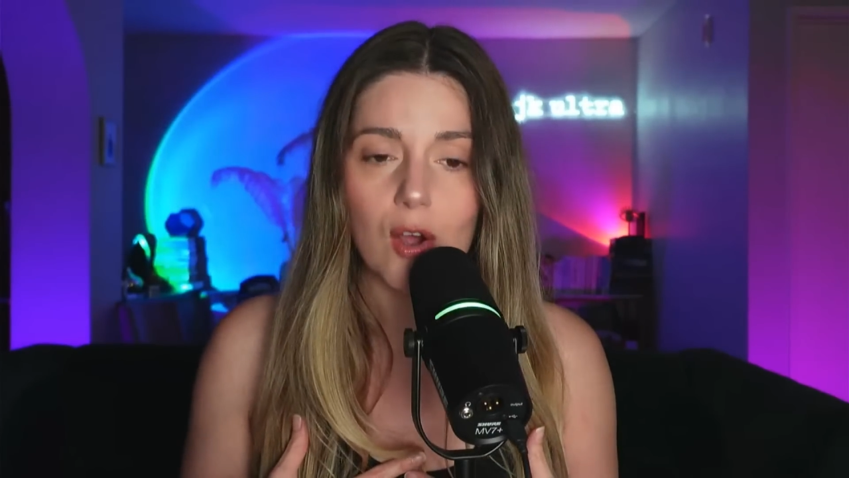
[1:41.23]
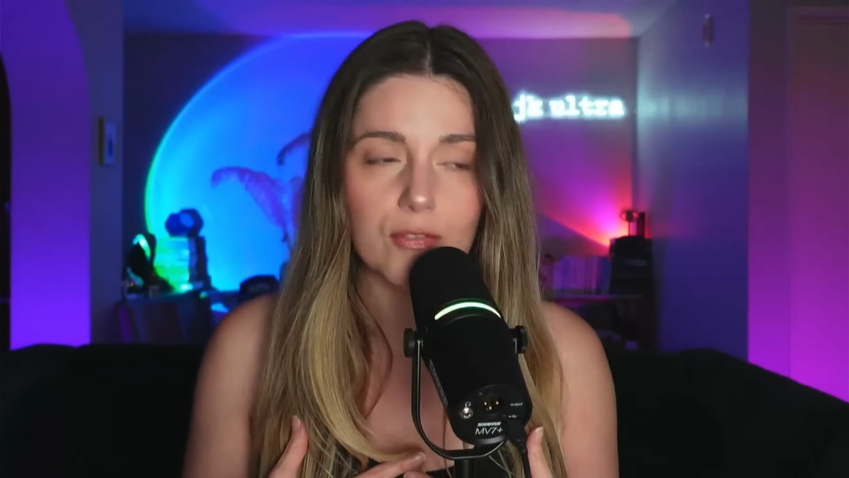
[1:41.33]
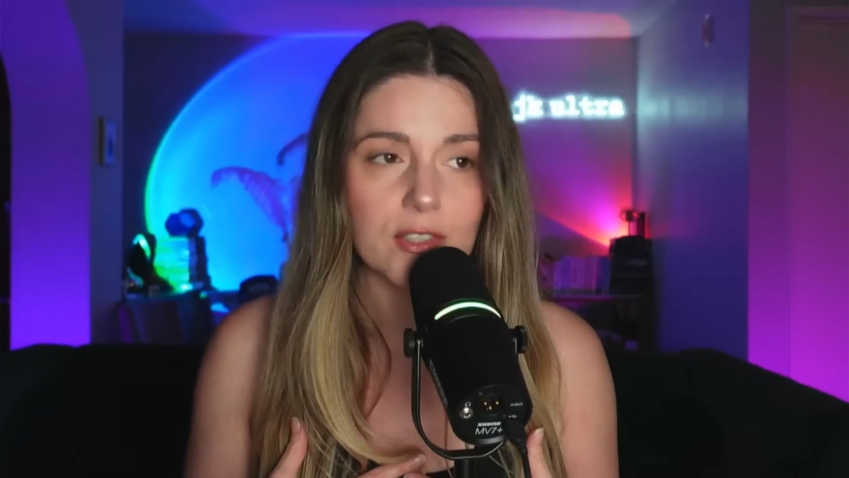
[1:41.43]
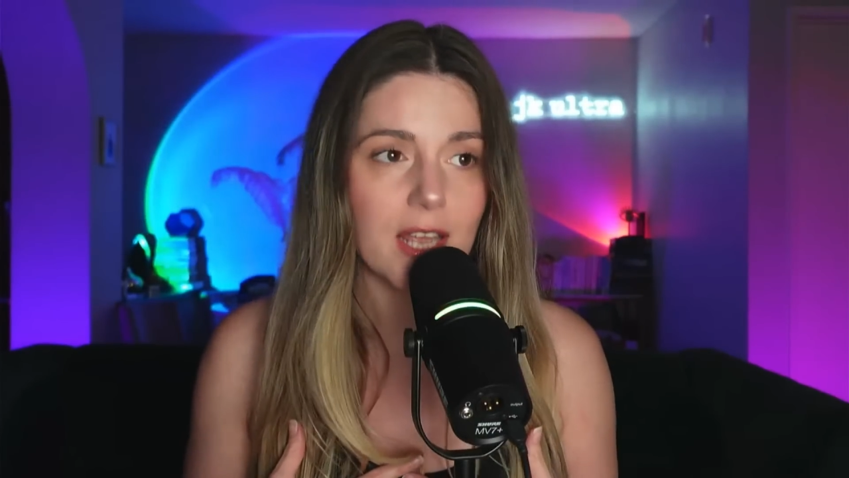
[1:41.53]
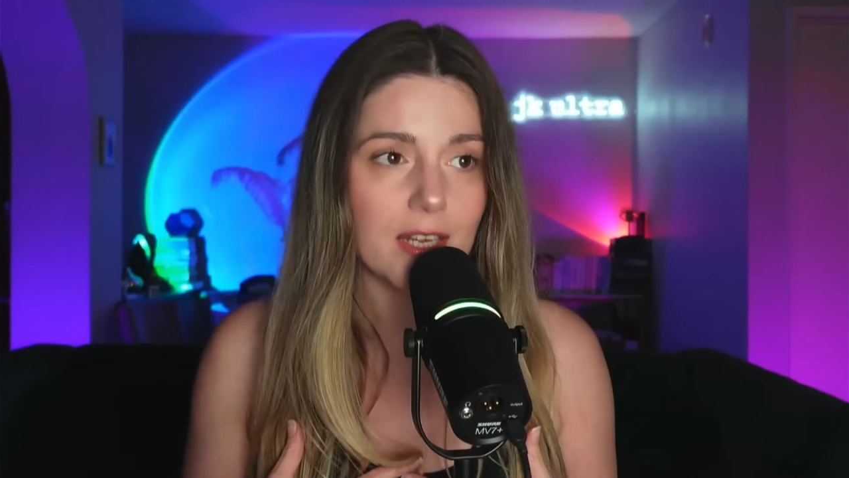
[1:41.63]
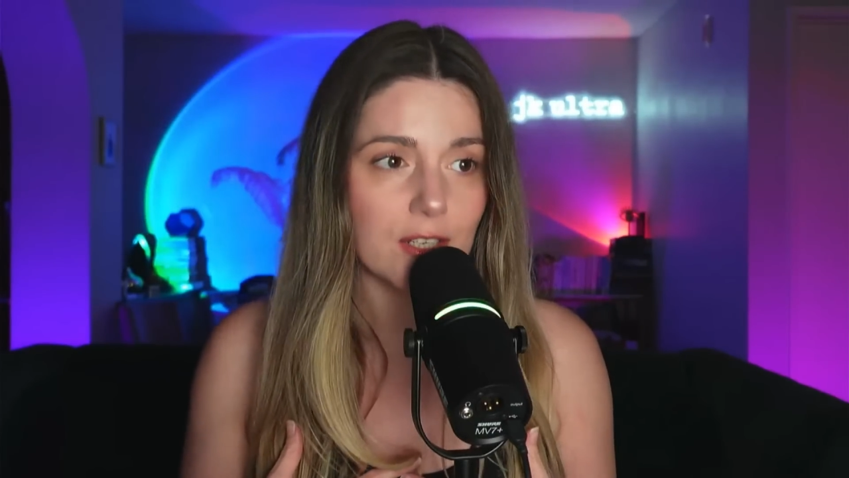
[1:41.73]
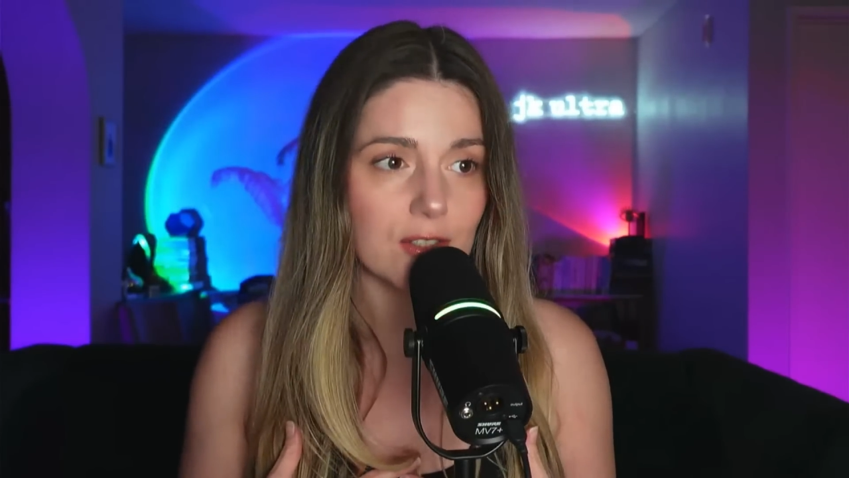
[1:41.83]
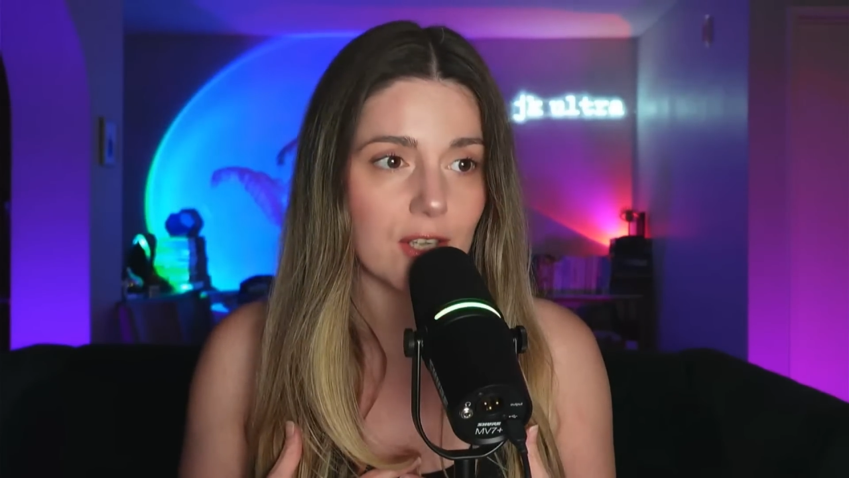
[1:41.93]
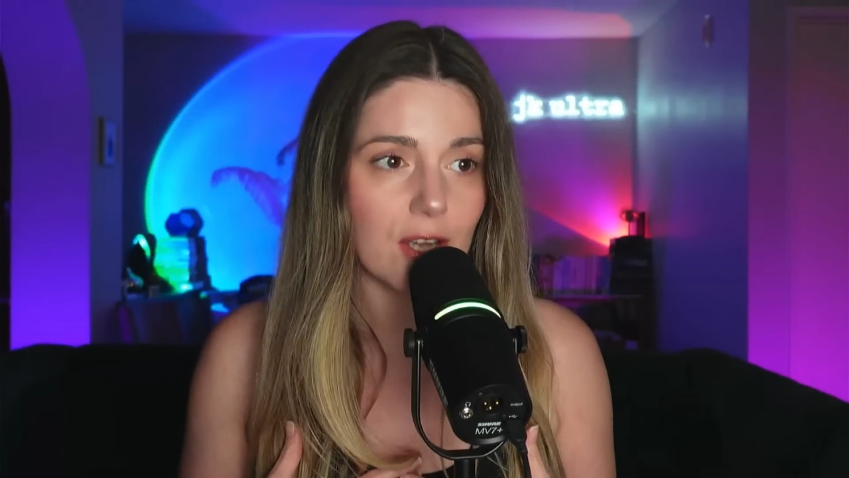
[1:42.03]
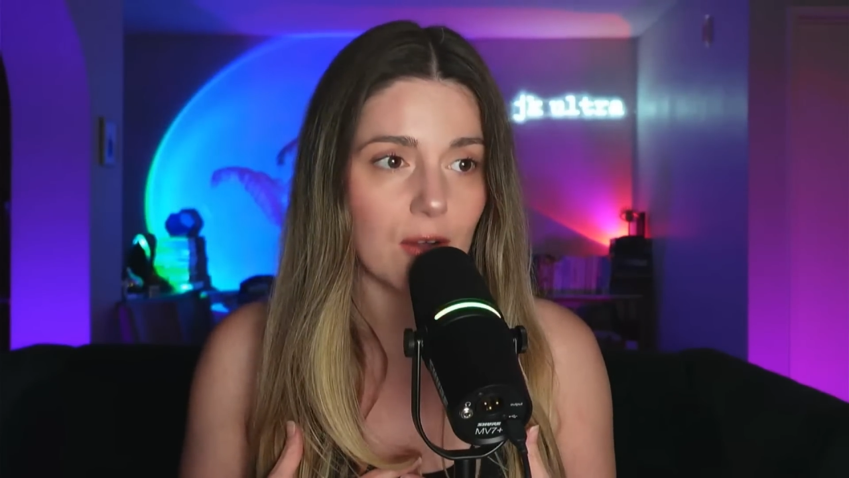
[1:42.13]
over 10
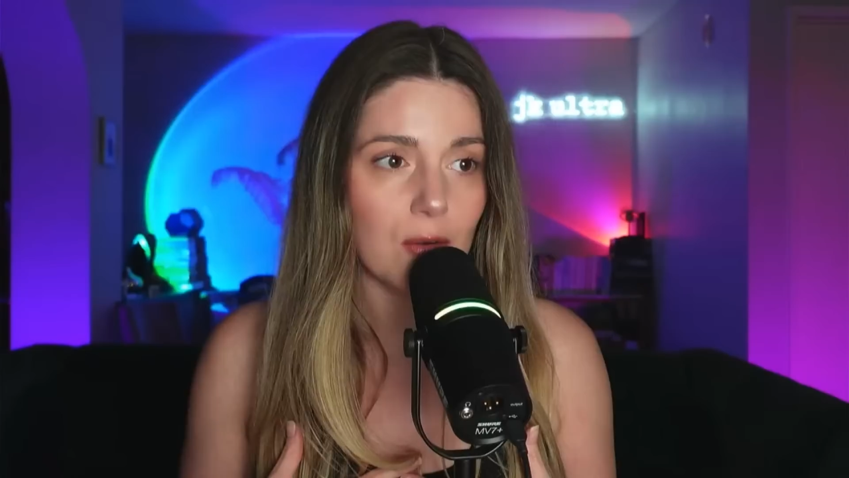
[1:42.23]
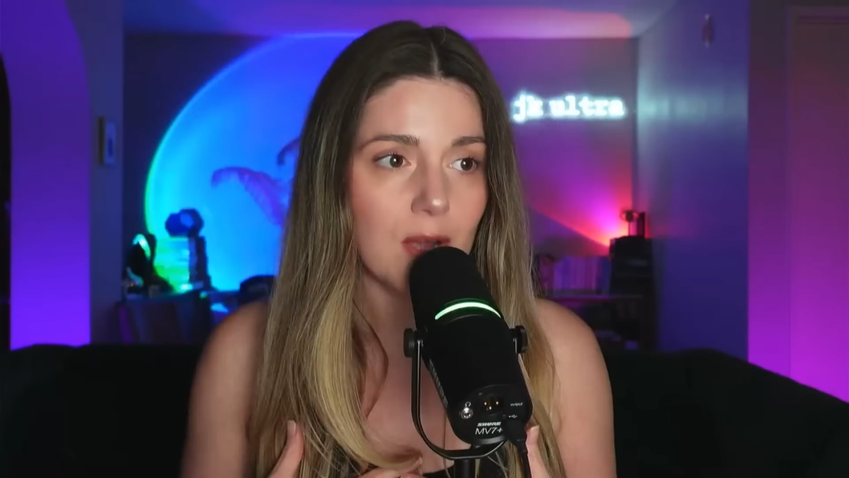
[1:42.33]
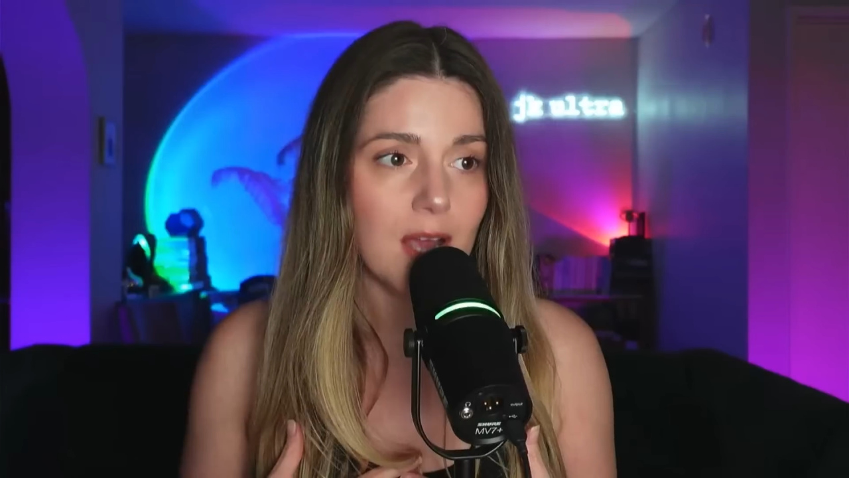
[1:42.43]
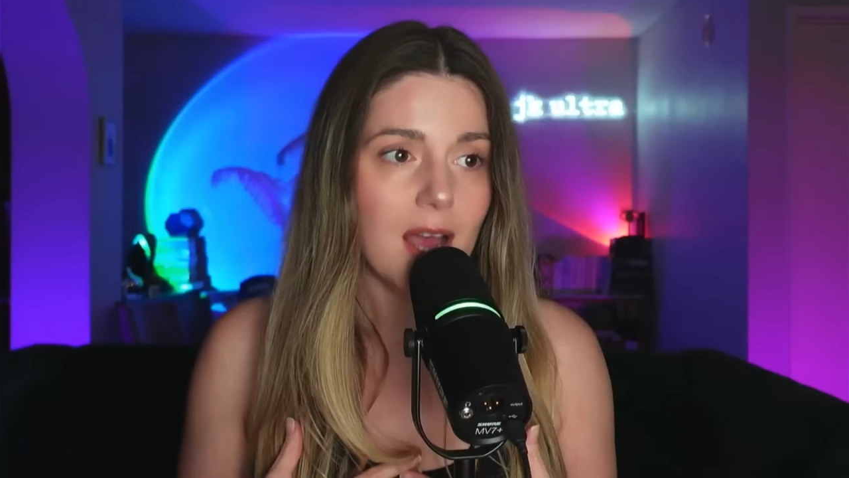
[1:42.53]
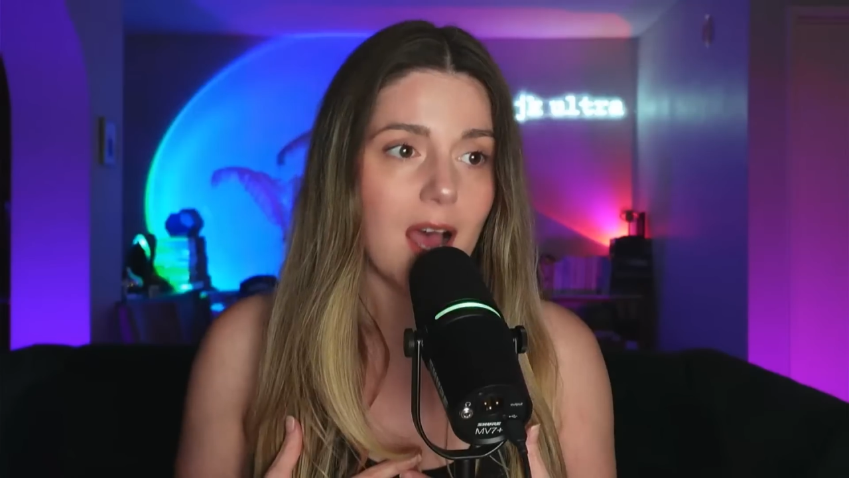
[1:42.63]
years ago.